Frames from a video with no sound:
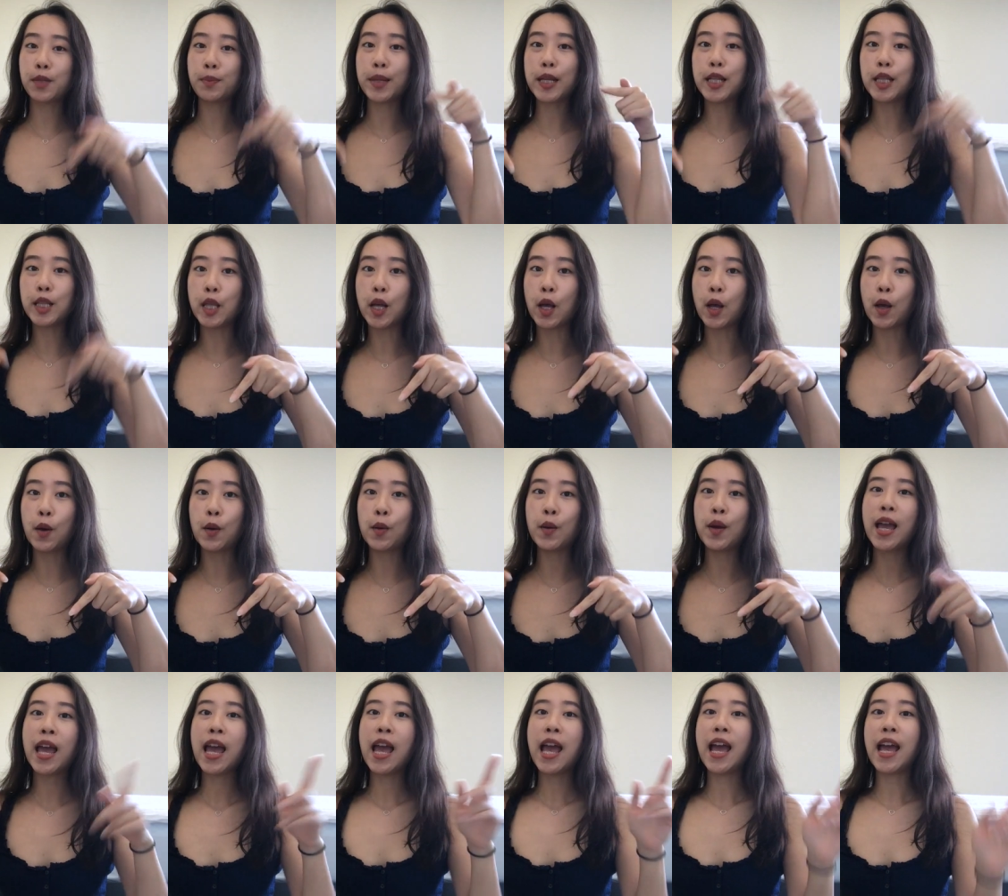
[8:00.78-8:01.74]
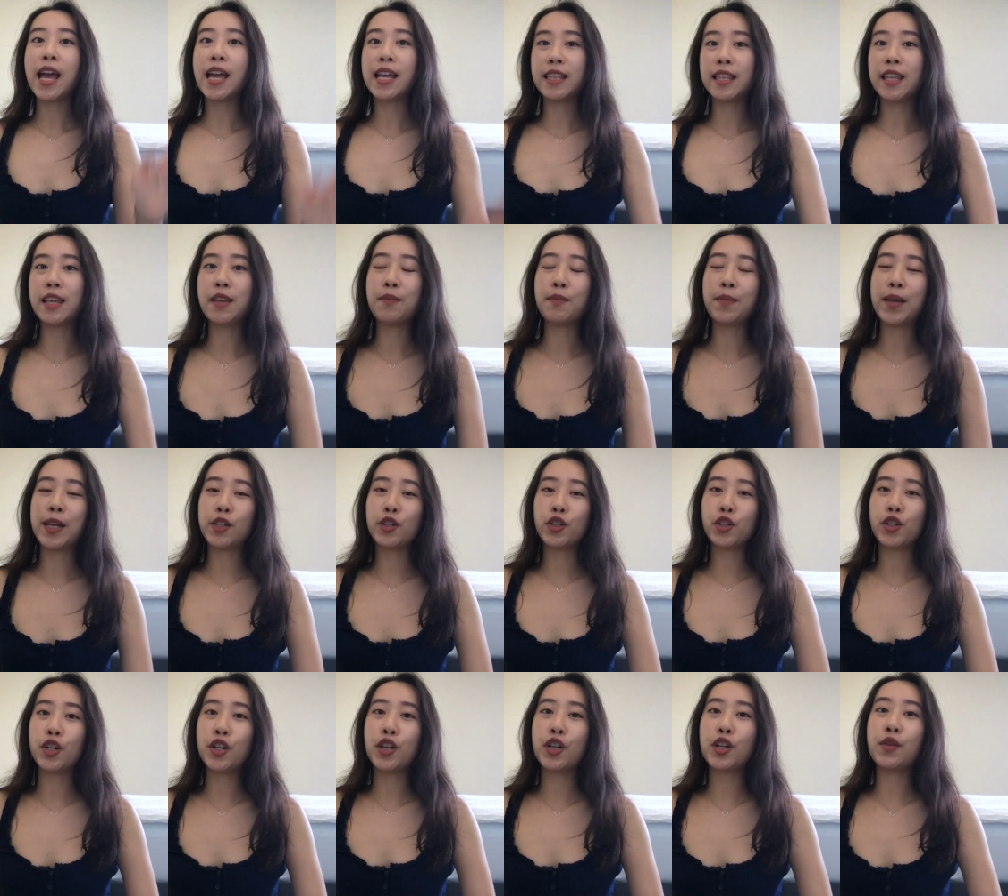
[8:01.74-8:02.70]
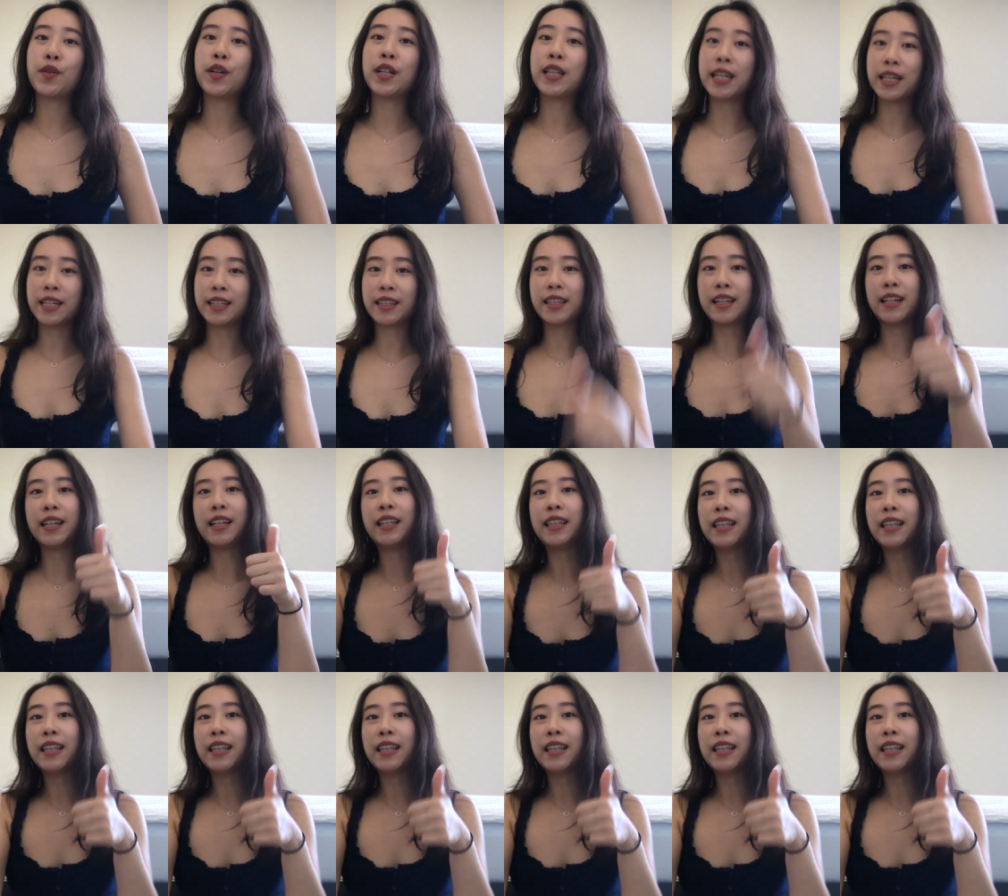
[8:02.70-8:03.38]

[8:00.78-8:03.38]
below. And then make sure you click the